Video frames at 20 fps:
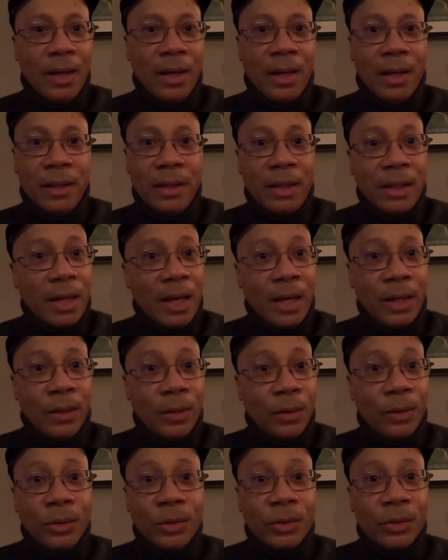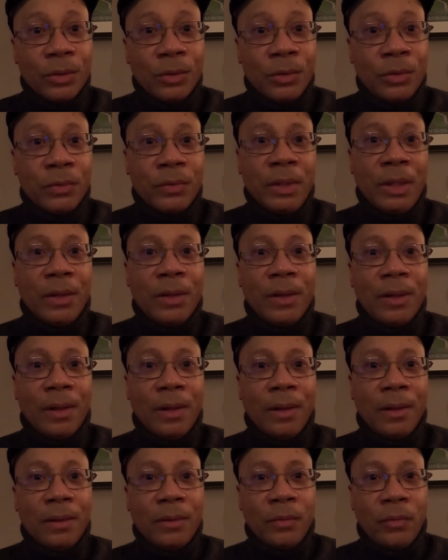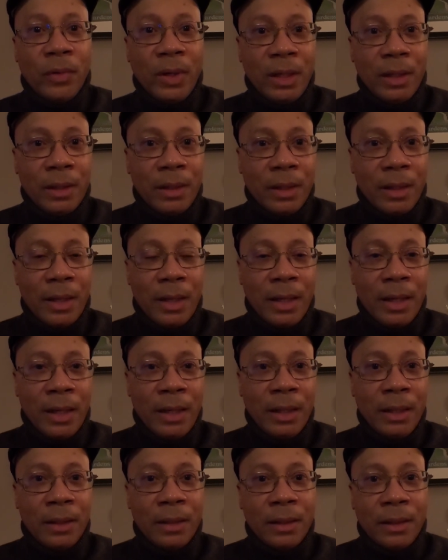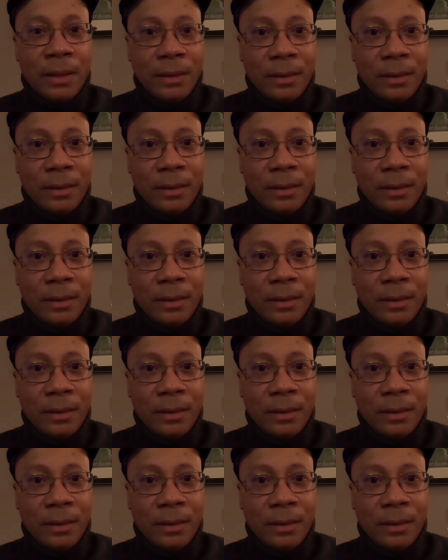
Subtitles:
And I also do recall when I